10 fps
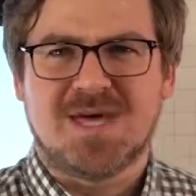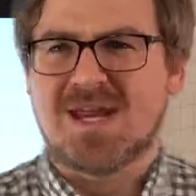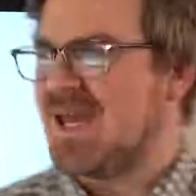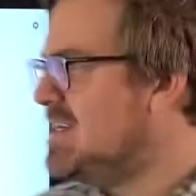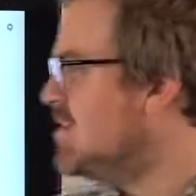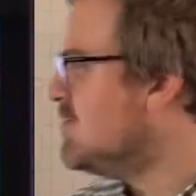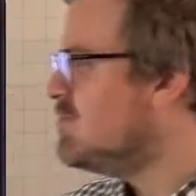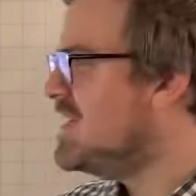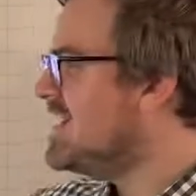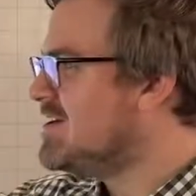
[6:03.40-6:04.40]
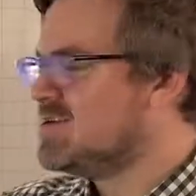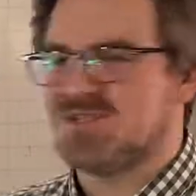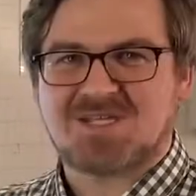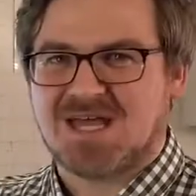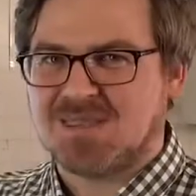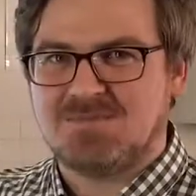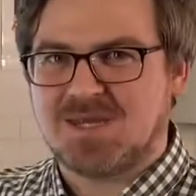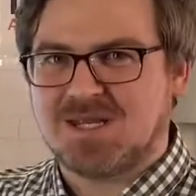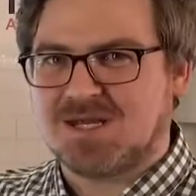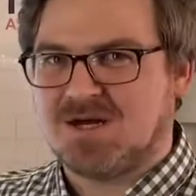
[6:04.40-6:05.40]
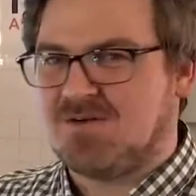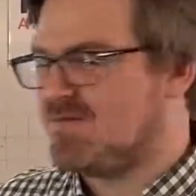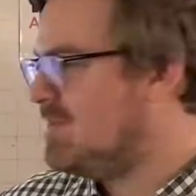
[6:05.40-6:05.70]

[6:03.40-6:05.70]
that I don't really understand the meaning of.